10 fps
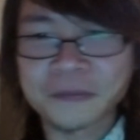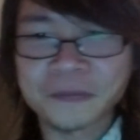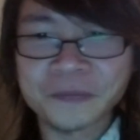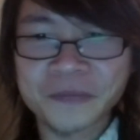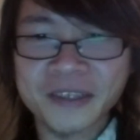
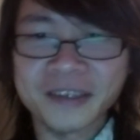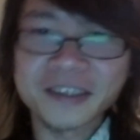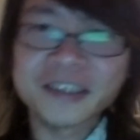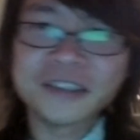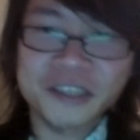Mm.
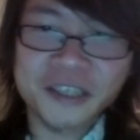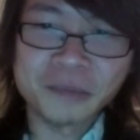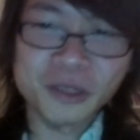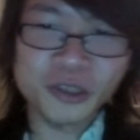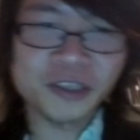Things can
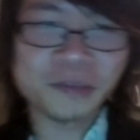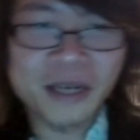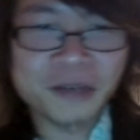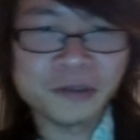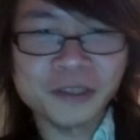be
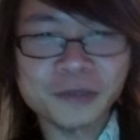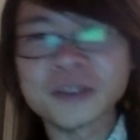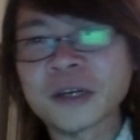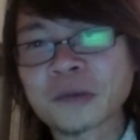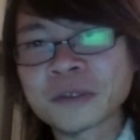transparent
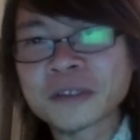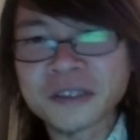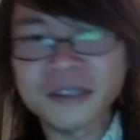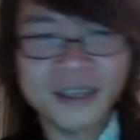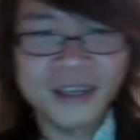without being
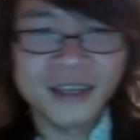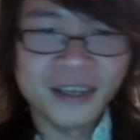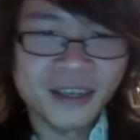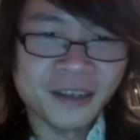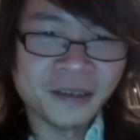
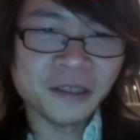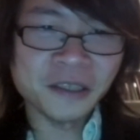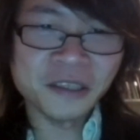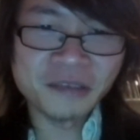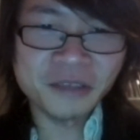
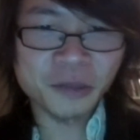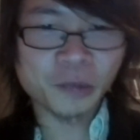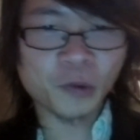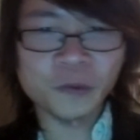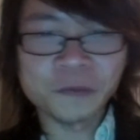uh, navigable.